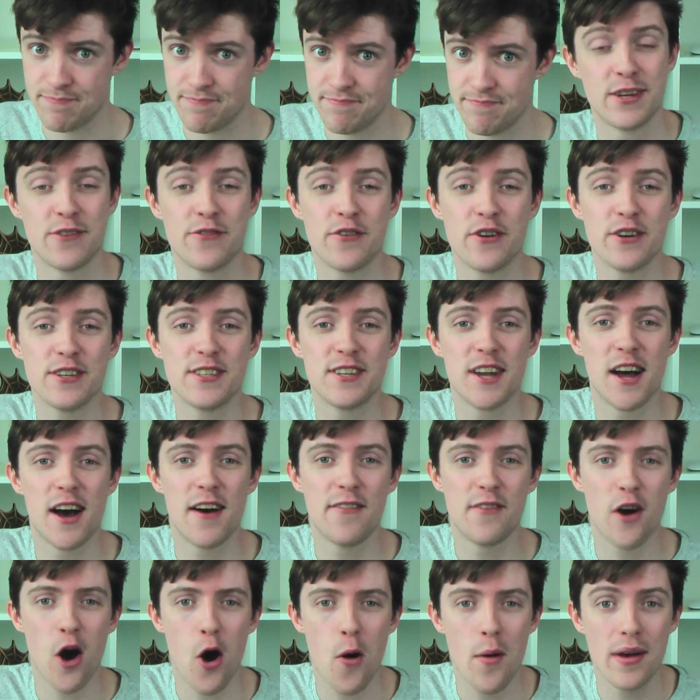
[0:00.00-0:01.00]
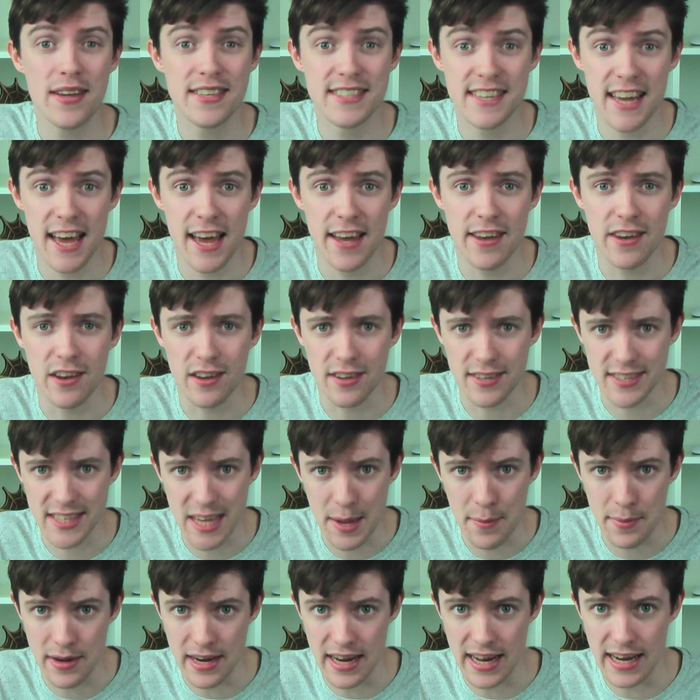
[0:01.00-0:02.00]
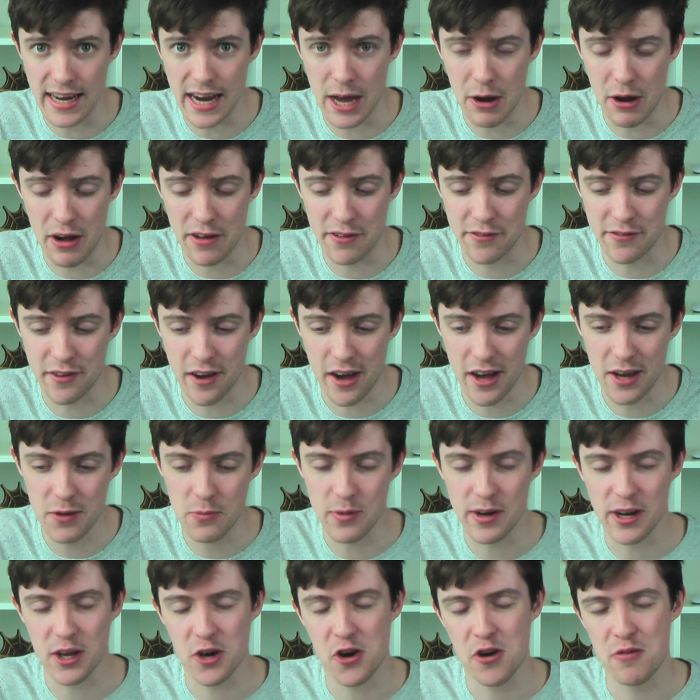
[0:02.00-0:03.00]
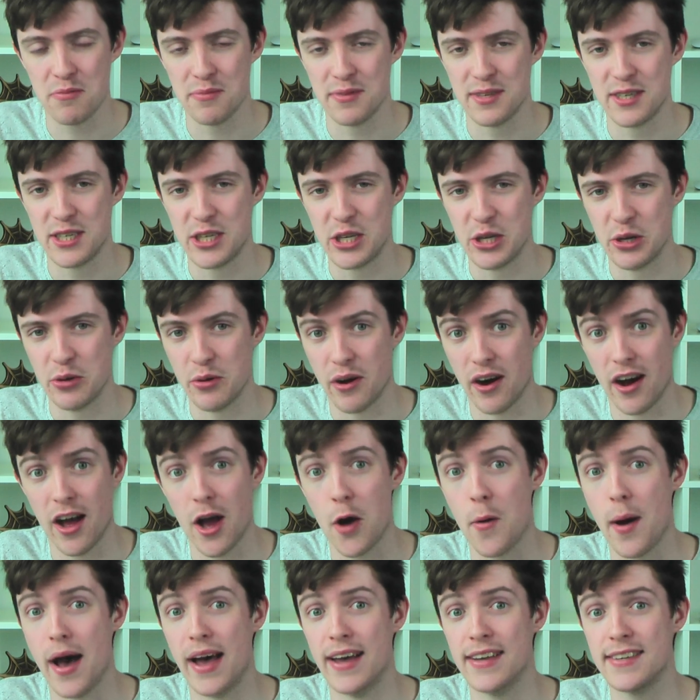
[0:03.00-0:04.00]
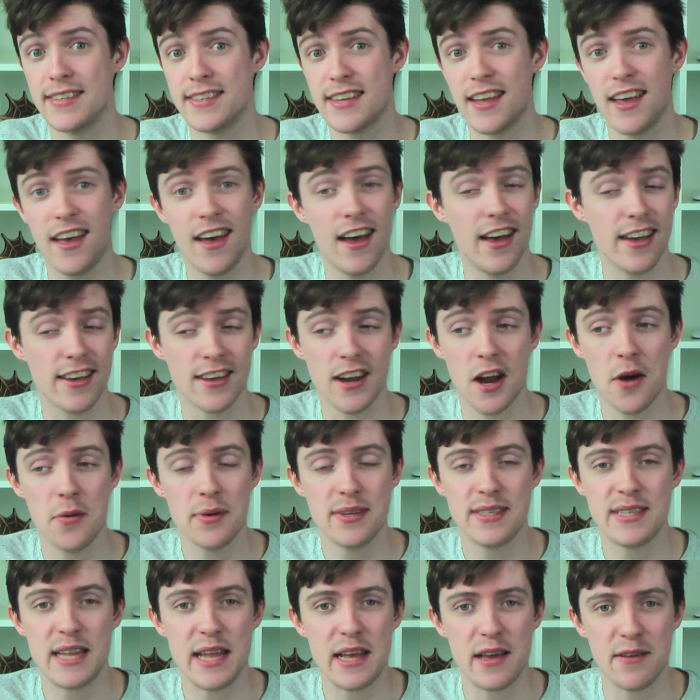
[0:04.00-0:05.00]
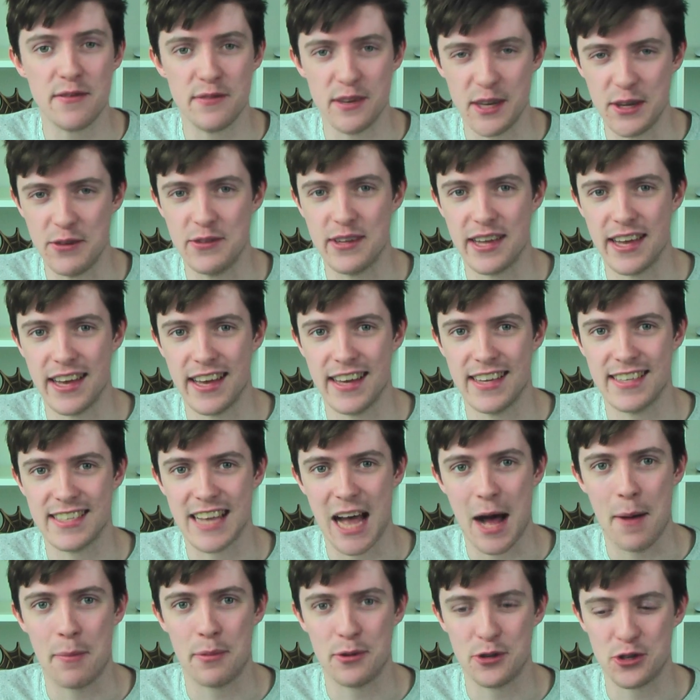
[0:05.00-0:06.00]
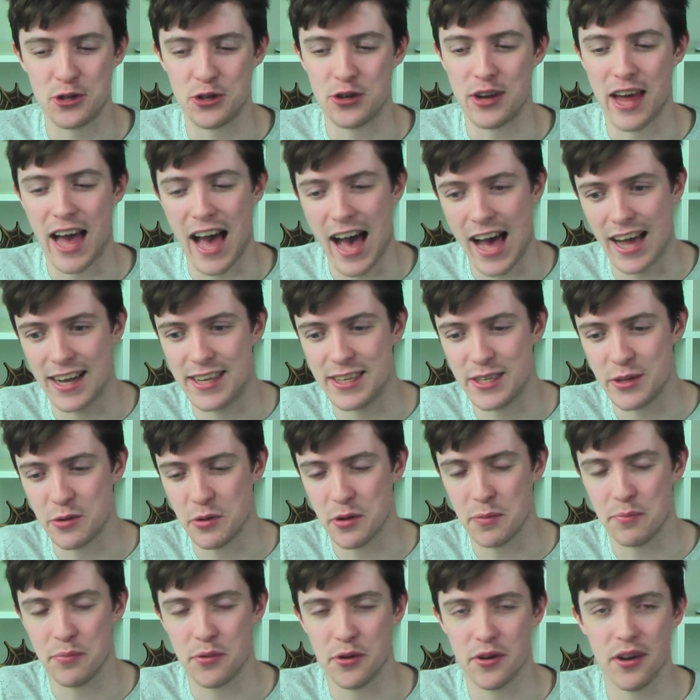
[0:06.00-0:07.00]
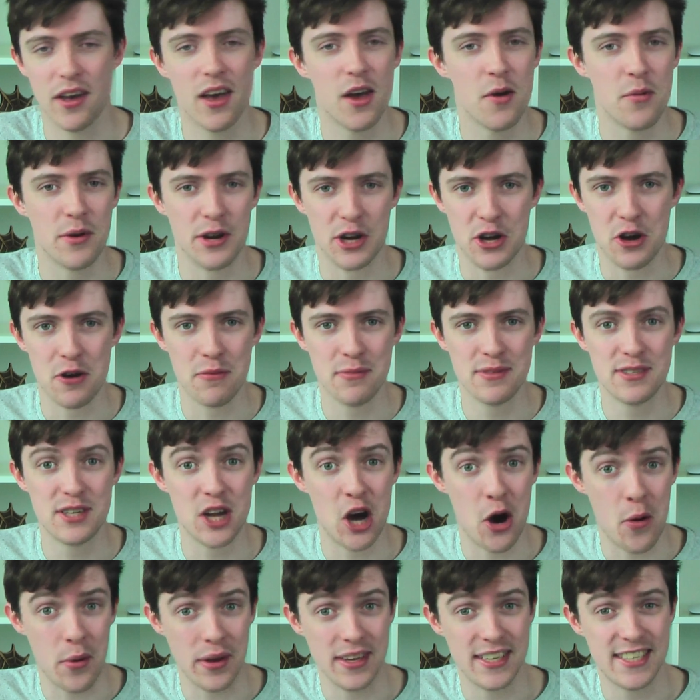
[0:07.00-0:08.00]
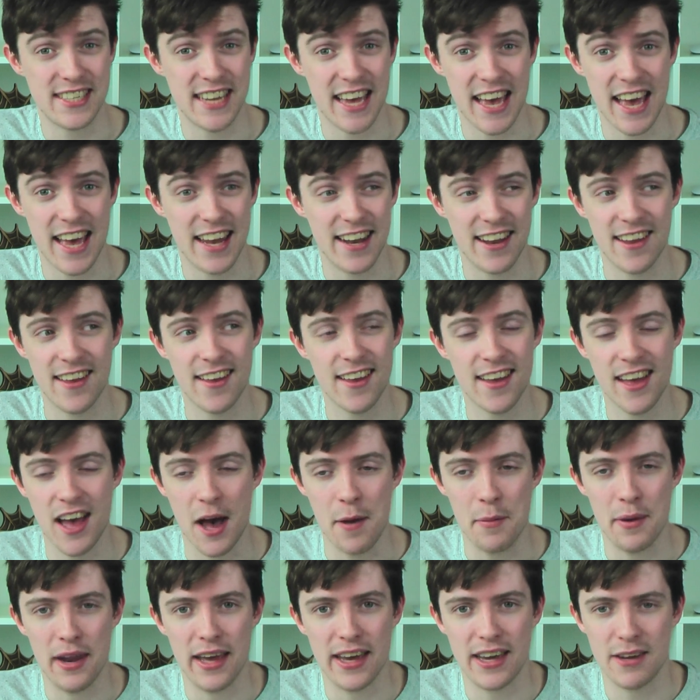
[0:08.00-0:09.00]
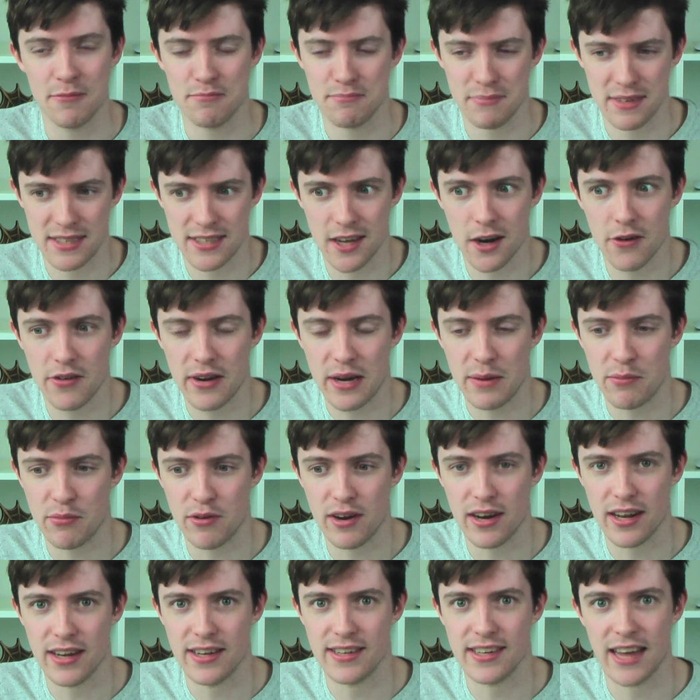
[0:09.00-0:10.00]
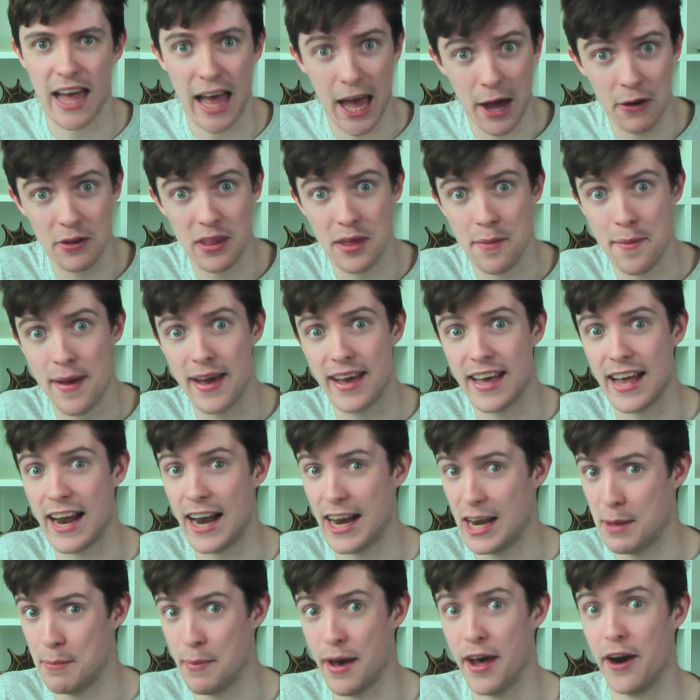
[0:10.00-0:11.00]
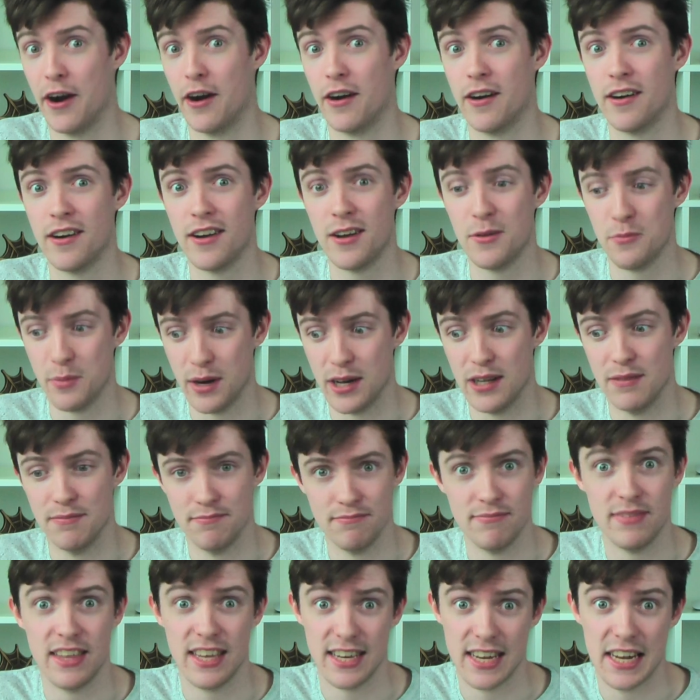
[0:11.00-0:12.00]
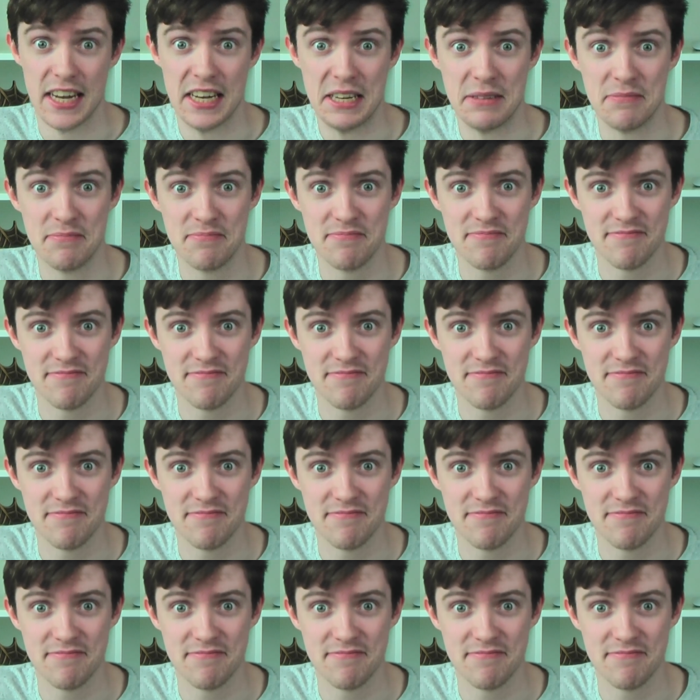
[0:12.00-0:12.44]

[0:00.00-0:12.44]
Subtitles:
So first off, OS X Yosemite. Now I find when it comes to iOS, I can always think of new things Apple should add to it, but when it comes to OS X, I'm like, it's already brilliant, how do they make it any better? Well, they did.